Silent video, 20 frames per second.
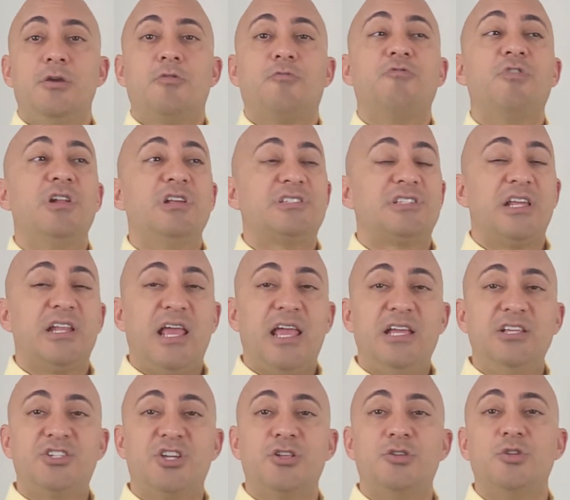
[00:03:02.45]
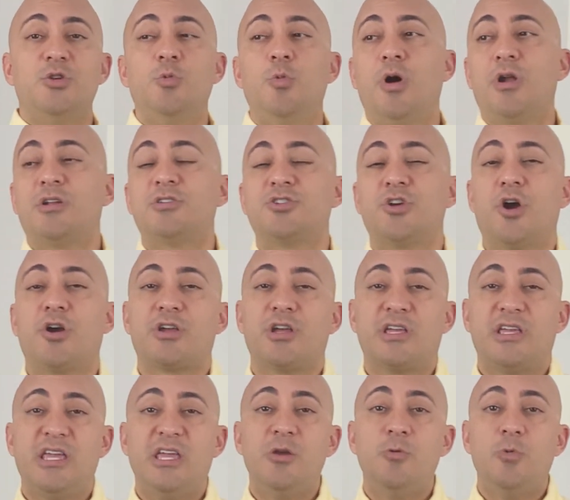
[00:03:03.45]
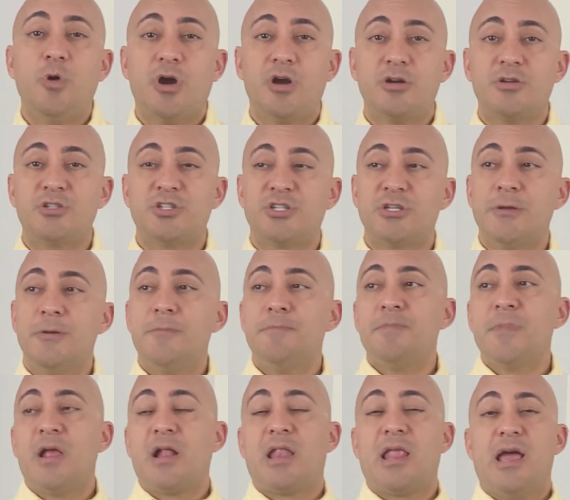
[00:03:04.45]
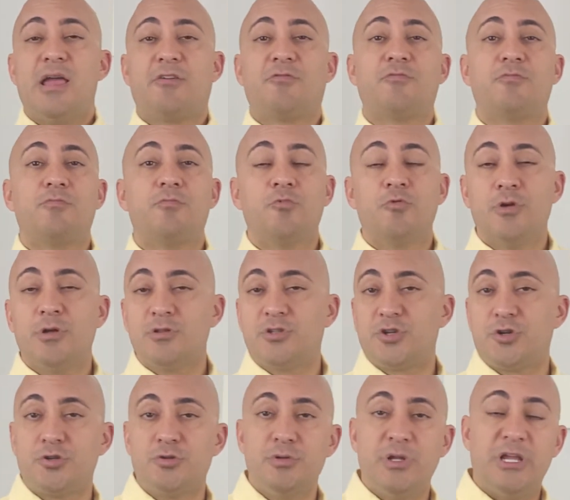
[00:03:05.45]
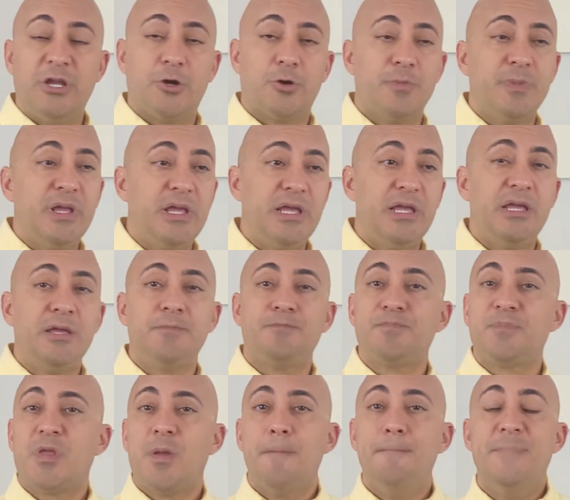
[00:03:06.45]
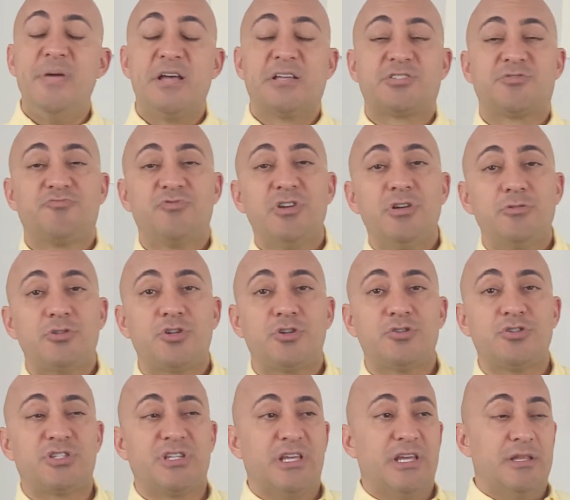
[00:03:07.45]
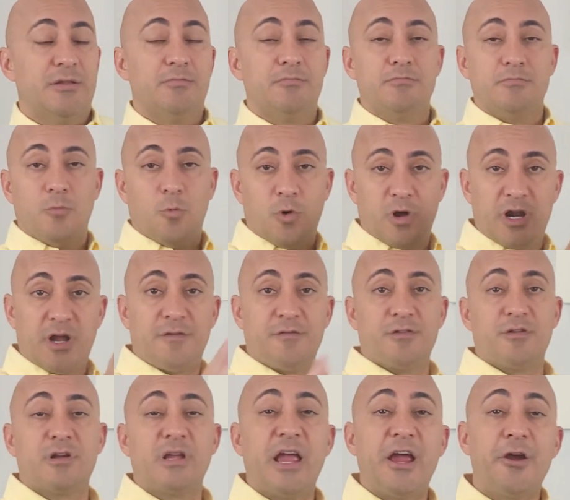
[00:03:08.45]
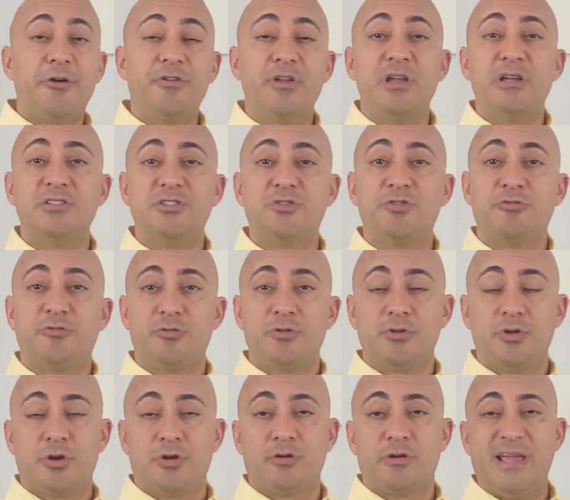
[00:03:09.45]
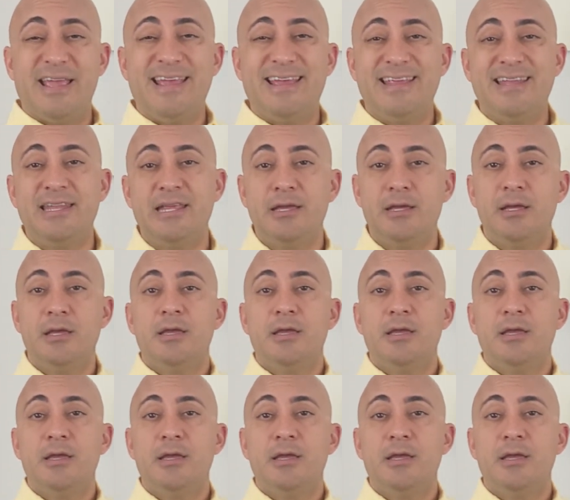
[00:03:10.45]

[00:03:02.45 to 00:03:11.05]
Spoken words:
Real estate agent, you want to target keywords like realtor near me, best realtors in whatever areas you're in.